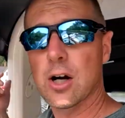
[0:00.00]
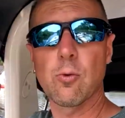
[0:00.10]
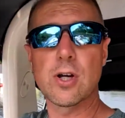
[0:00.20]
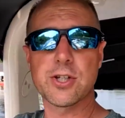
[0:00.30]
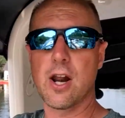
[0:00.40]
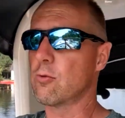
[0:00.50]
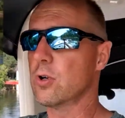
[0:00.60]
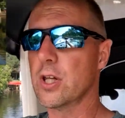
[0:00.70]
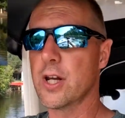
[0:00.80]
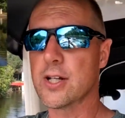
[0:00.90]
Hartwell's got a
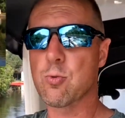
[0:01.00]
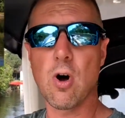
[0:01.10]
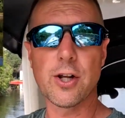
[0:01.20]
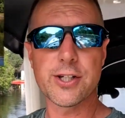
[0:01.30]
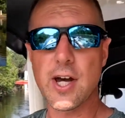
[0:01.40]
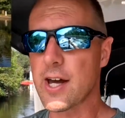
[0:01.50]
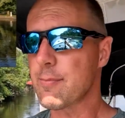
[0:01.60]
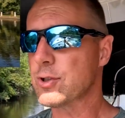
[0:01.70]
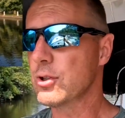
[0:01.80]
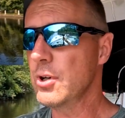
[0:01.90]
really nice wall to tie
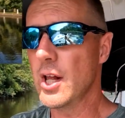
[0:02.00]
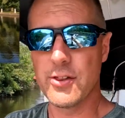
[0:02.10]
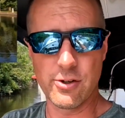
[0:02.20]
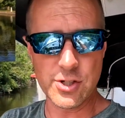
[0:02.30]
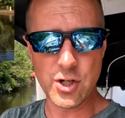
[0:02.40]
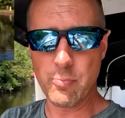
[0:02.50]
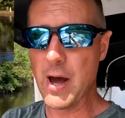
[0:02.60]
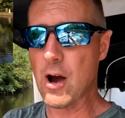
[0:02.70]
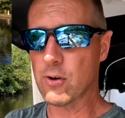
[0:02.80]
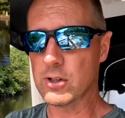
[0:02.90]
up to. There is no
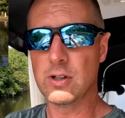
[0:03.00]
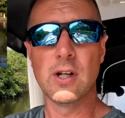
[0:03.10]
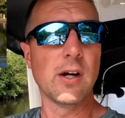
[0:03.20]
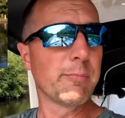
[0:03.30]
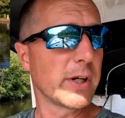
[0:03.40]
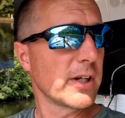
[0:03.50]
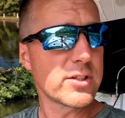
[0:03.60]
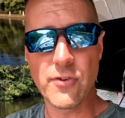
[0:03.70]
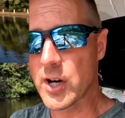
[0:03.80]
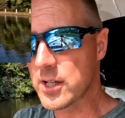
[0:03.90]
power, but it
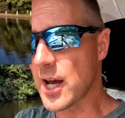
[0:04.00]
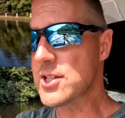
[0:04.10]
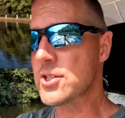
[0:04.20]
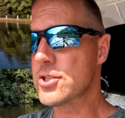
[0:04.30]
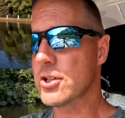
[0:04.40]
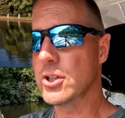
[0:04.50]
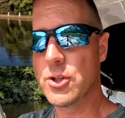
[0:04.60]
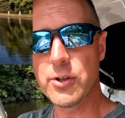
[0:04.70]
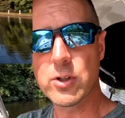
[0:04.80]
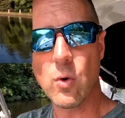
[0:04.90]
is very nice and
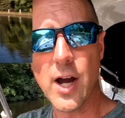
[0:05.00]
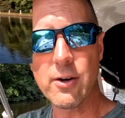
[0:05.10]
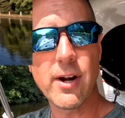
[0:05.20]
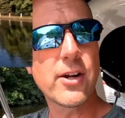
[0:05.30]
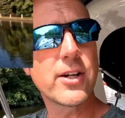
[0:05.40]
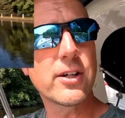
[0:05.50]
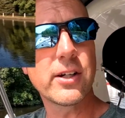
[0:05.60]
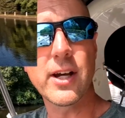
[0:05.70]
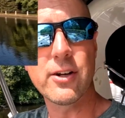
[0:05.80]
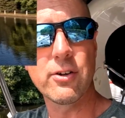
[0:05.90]
secluded, quiet around
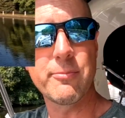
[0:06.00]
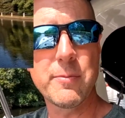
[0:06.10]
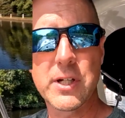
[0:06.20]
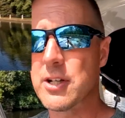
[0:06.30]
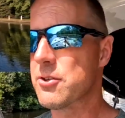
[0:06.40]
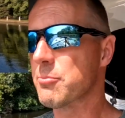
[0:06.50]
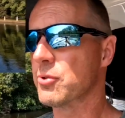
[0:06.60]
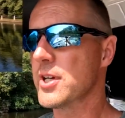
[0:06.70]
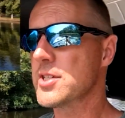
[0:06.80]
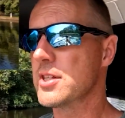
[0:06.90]
here. And I don't know if maybe you can hear the
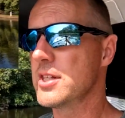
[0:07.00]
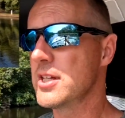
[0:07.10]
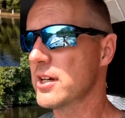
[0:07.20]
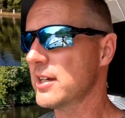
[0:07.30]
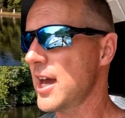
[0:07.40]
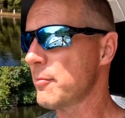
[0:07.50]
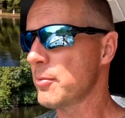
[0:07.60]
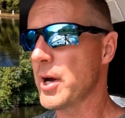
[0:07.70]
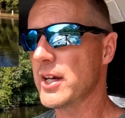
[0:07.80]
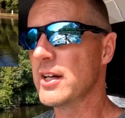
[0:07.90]
breeze in the uh,
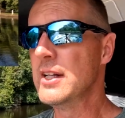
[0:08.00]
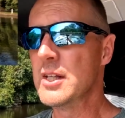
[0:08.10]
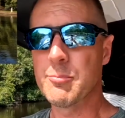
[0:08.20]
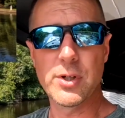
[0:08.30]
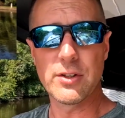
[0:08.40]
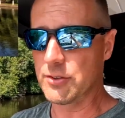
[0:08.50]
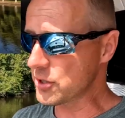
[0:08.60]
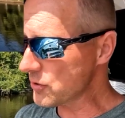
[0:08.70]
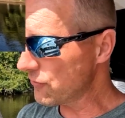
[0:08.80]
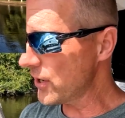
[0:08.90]
camera mic, but
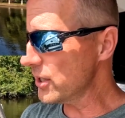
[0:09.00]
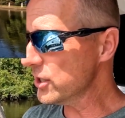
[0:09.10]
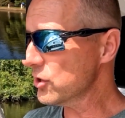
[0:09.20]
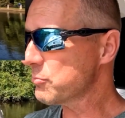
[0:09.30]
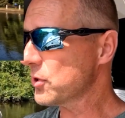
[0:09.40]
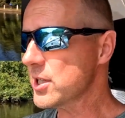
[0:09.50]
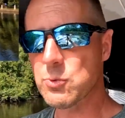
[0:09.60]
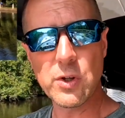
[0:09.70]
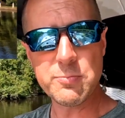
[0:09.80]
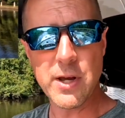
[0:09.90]
there's a fairly good
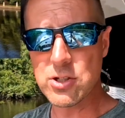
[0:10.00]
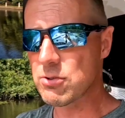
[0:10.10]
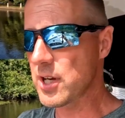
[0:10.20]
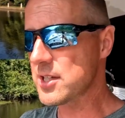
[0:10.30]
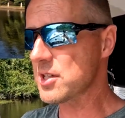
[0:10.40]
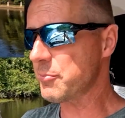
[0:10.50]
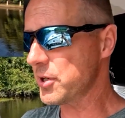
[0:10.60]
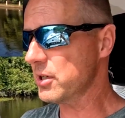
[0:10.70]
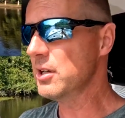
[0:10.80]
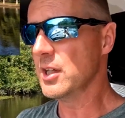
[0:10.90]
breeze. We spent two nights up
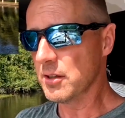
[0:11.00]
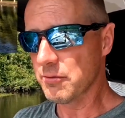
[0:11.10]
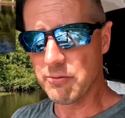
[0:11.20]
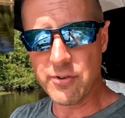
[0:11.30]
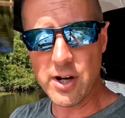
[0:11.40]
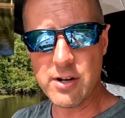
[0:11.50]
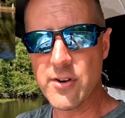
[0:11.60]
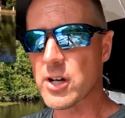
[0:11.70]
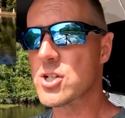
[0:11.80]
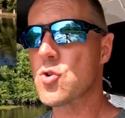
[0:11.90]
here. Very,
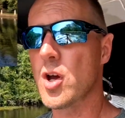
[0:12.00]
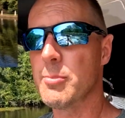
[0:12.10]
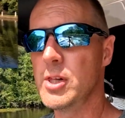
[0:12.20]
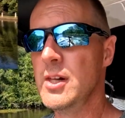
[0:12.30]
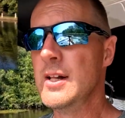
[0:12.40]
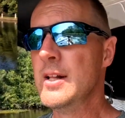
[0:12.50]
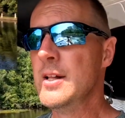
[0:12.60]
very enjoyable.